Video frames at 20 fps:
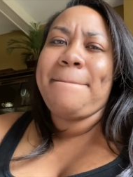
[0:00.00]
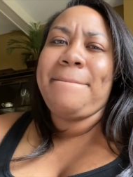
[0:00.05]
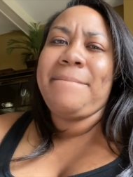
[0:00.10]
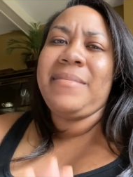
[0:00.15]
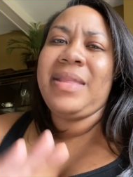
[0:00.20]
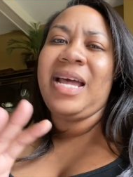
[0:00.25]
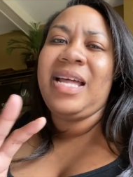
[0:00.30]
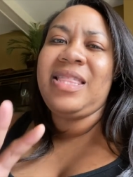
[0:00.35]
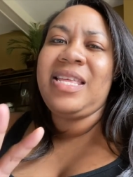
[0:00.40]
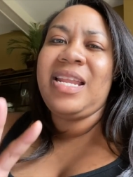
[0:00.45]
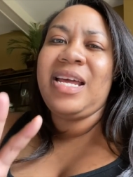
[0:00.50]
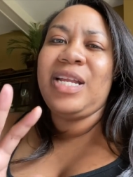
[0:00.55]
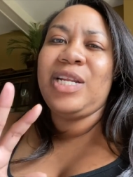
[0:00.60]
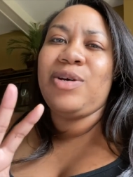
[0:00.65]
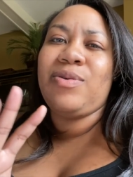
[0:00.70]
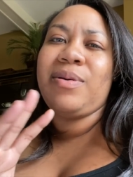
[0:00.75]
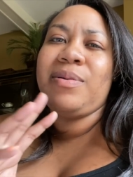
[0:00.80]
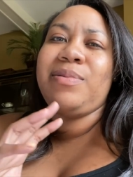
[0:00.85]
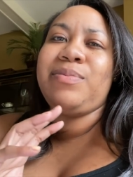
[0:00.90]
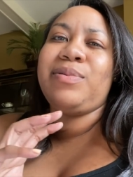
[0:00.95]
not that I
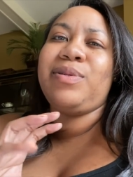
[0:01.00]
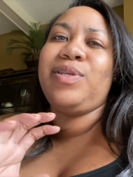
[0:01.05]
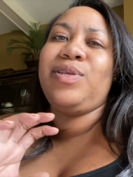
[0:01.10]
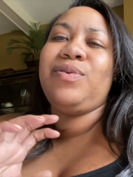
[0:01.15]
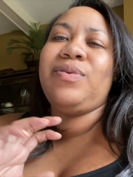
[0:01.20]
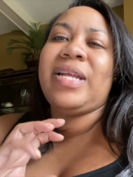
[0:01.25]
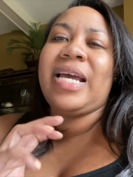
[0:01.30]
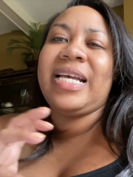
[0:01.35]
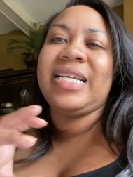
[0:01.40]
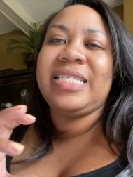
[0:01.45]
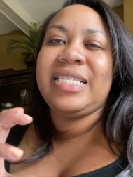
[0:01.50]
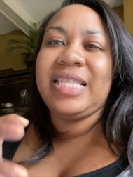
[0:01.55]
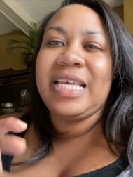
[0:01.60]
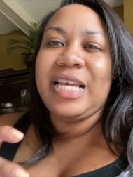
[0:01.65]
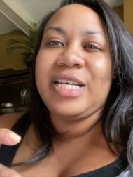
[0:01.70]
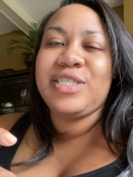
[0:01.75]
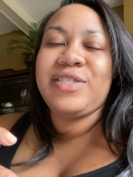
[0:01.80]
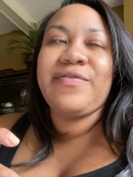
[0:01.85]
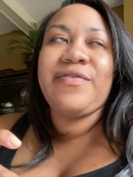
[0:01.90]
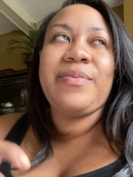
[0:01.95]
don't want people to do nice
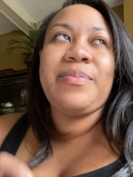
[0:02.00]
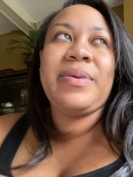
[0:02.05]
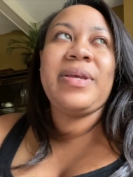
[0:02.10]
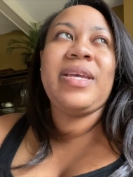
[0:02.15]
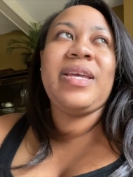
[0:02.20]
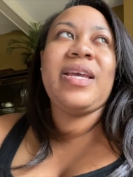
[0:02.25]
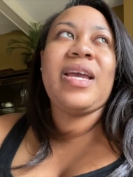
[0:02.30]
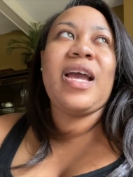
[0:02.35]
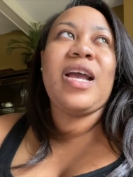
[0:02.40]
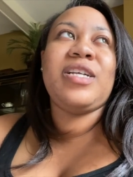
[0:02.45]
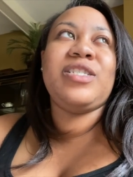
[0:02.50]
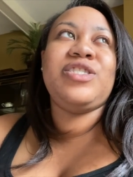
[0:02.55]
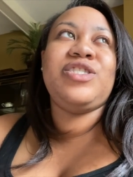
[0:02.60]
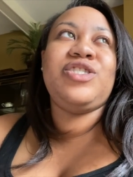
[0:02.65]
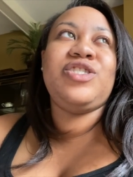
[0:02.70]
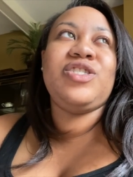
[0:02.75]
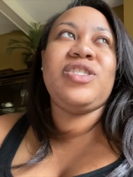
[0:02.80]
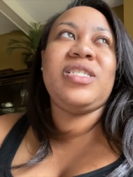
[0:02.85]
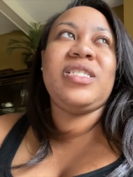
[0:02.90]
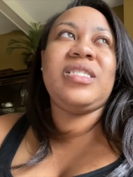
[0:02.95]
things for me, I
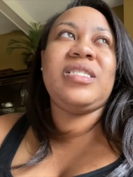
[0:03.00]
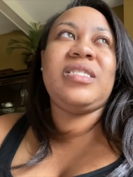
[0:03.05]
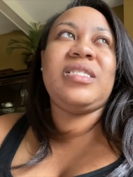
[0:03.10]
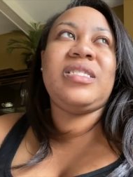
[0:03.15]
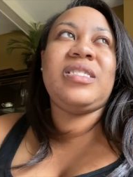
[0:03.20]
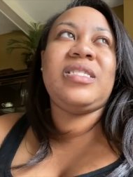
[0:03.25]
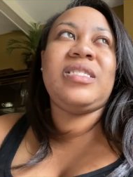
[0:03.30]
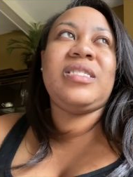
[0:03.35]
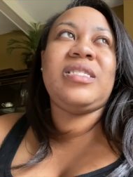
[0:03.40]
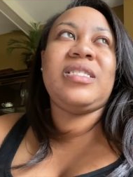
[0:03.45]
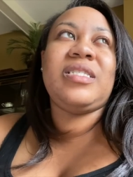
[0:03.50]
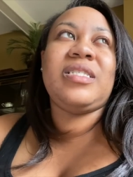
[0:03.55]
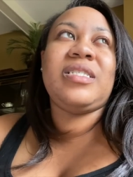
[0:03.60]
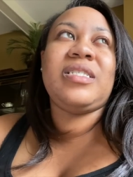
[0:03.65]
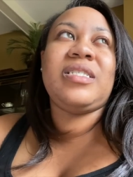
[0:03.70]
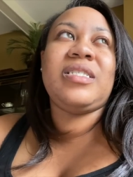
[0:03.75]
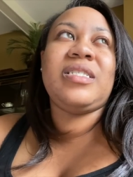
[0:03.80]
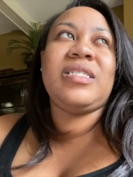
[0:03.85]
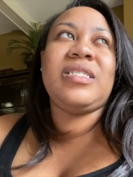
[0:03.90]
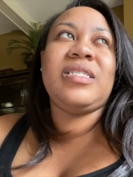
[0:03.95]
just,
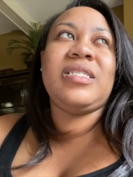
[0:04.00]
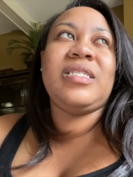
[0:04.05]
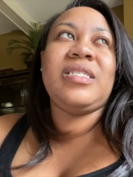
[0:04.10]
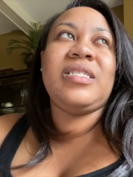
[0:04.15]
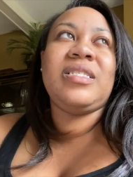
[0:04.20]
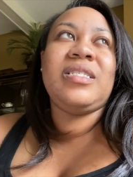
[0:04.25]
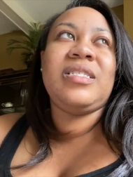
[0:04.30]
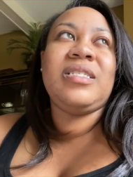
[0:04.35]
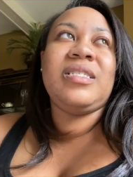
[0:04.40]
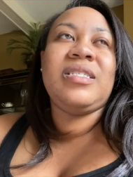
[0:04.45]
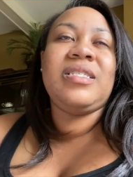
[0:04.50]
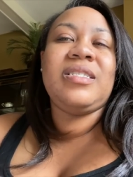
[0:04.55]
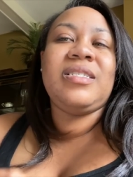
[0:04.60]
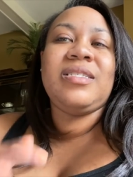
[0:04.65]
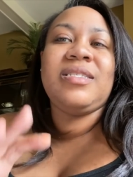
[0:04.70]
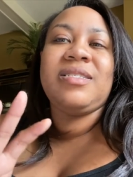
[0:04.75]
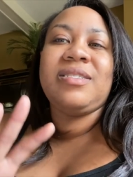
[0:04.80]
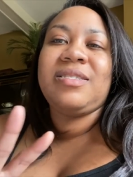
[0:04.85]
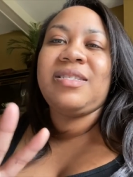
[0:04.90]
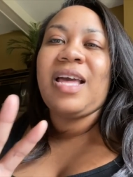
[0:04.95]

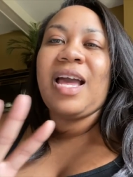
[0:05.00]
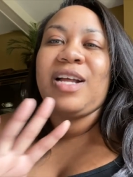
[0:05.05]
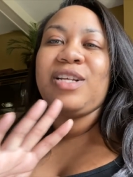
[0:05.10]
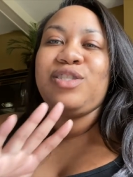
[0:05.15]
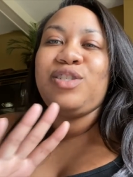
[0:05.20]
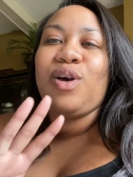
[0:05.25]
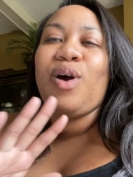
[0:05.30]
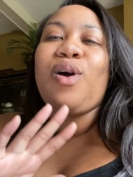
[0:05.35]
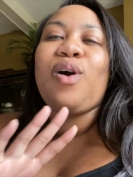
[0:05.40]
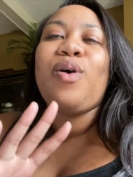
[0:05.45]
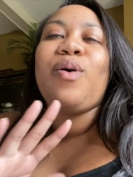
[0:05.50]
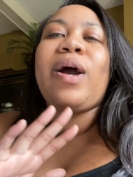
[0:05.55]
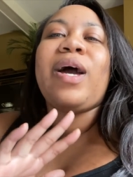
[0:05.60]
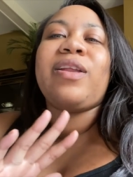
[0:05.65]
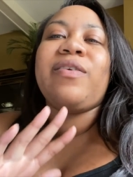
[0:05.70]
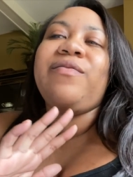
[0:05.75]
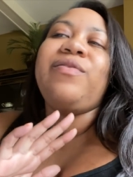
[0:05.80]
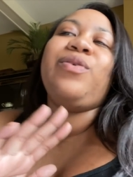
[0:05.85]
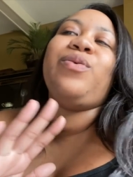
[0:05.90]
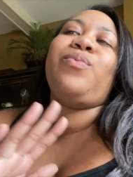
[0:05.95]
like, don't go
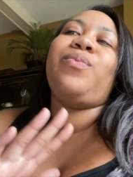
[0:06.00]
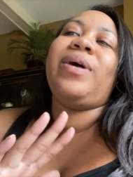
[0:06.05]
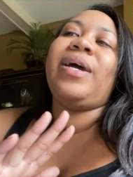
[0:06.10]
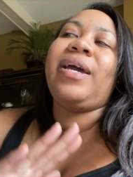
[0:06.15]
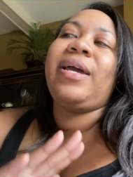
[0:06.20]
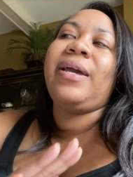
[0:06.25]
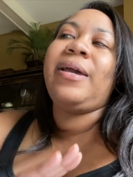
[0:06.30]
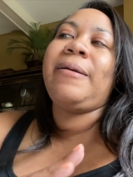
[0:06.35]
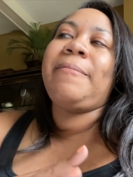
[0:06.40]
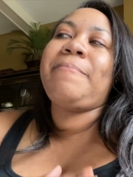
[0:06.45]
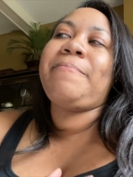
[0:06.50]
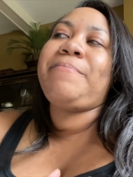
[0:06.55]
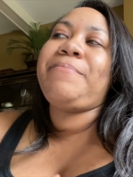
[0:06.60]
out of your way.